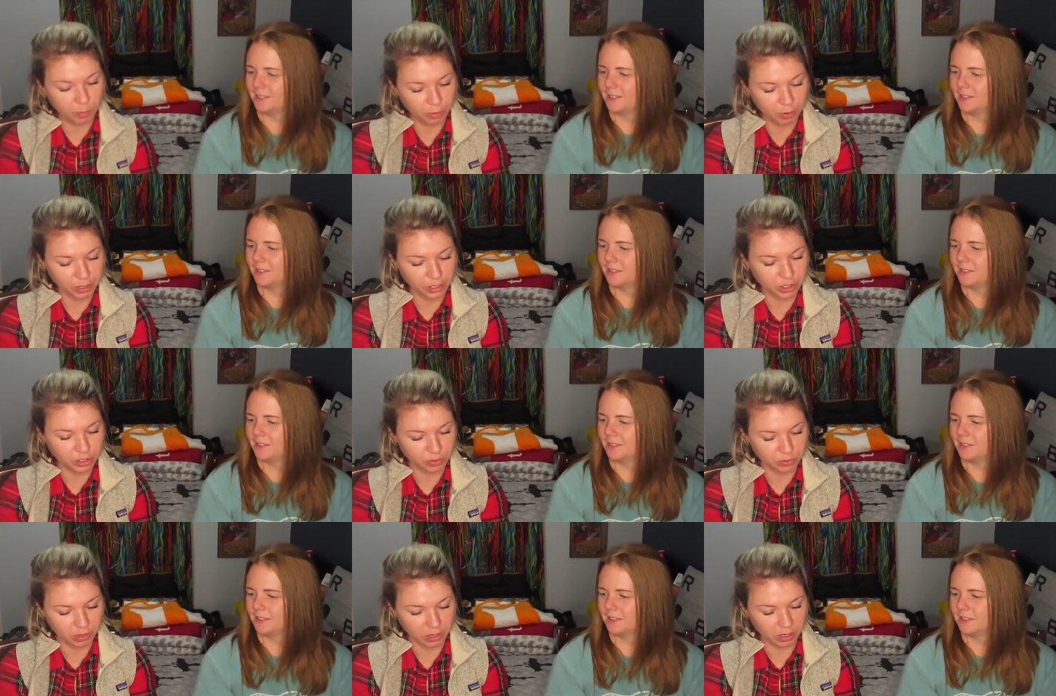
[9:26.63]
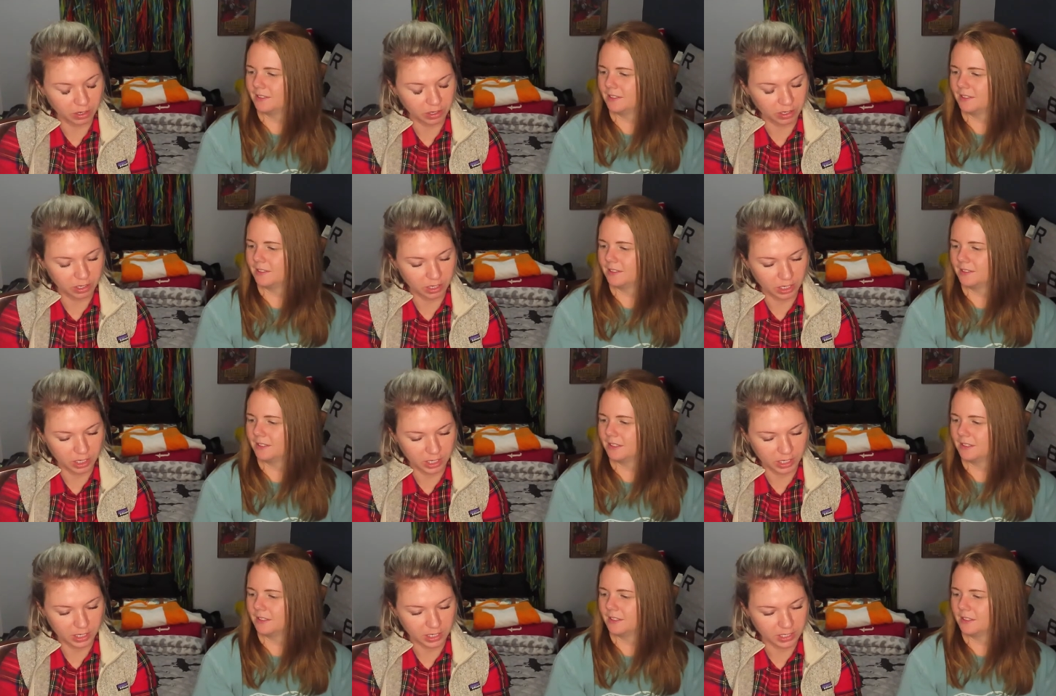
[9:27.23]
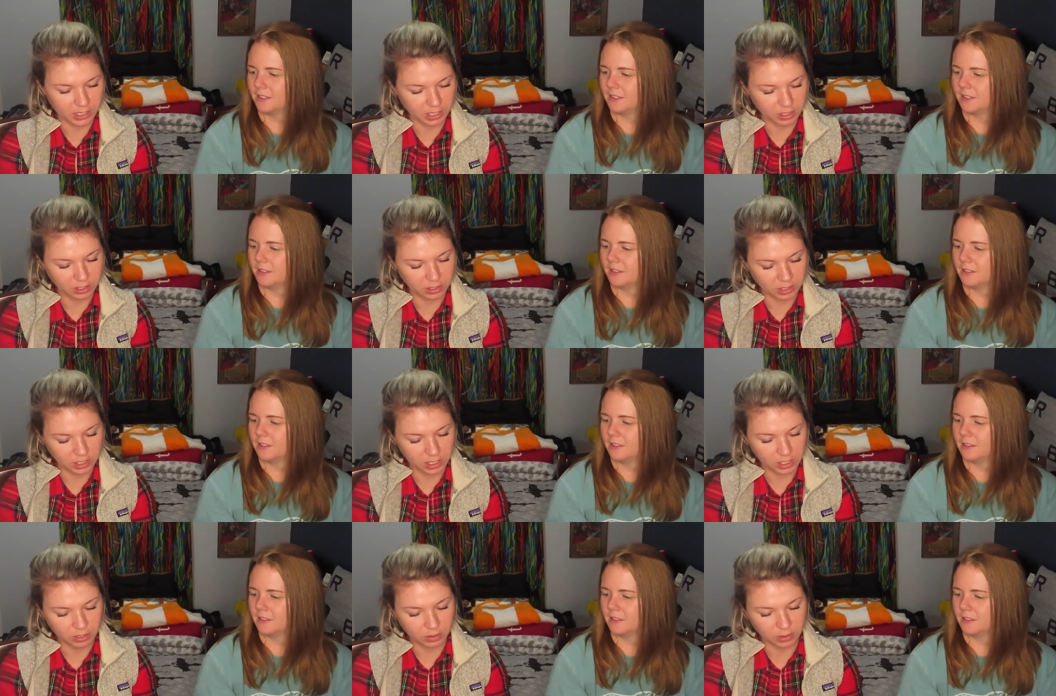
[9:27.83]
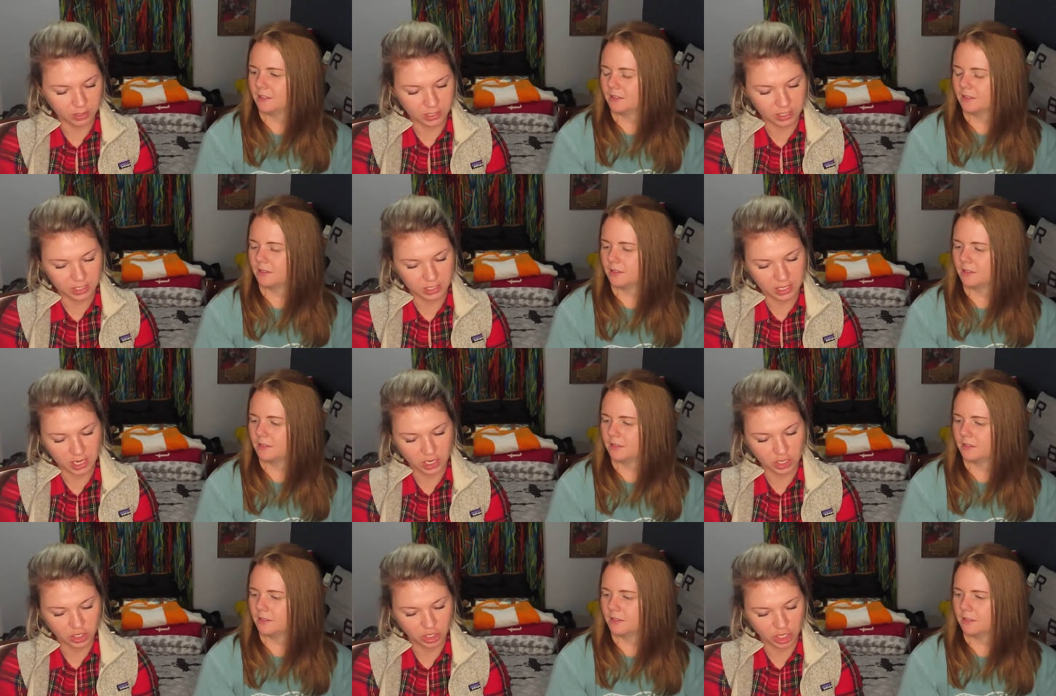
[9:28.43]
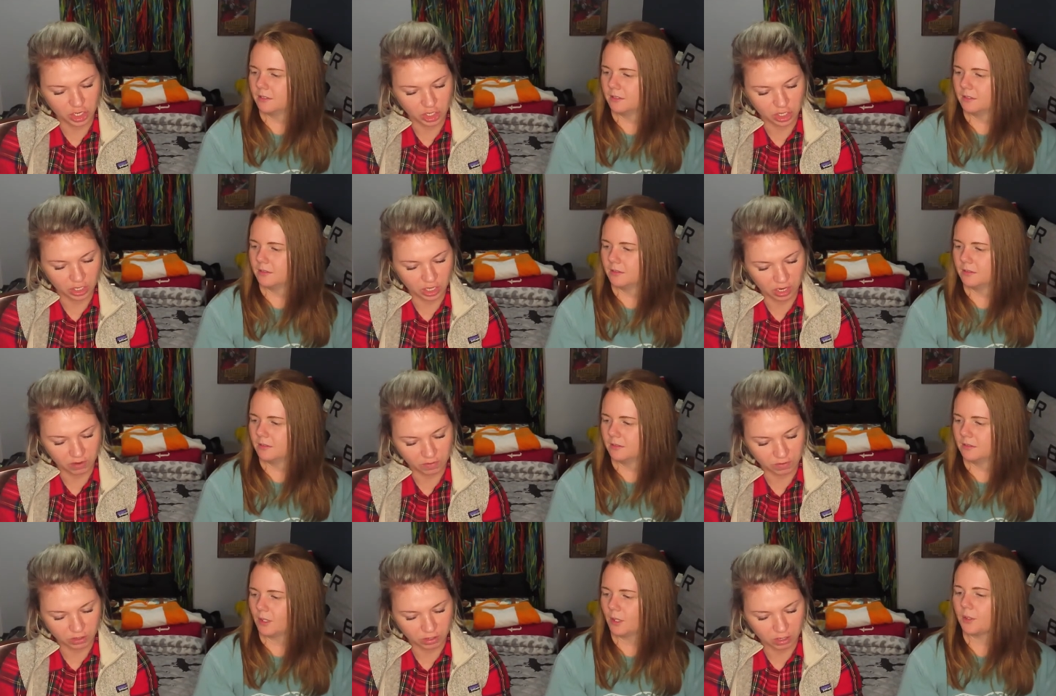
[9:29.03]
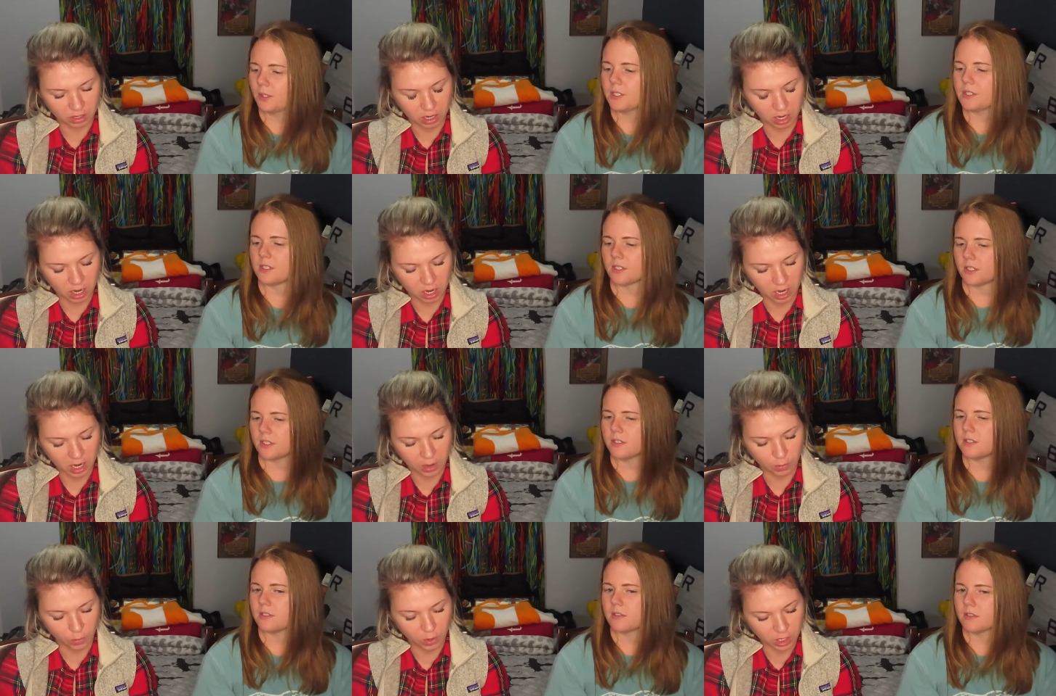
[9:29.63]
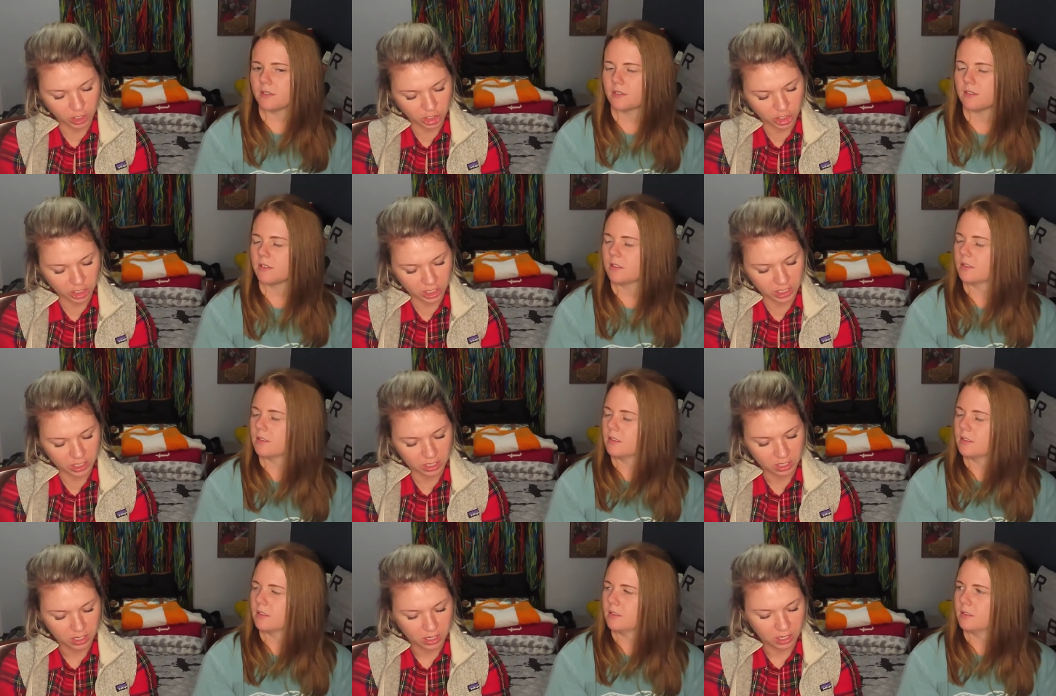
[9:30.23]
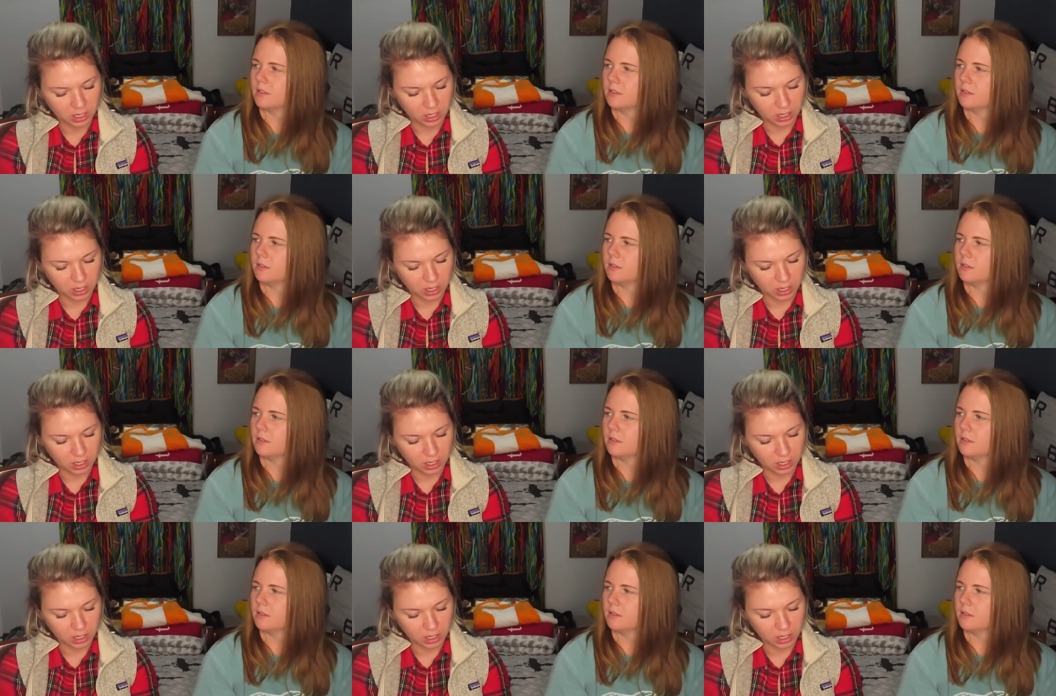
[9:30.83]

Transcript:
Speaker 1: they're pre-shrunk because uh, I didn't notice the size changing after oh, nice. I washed it.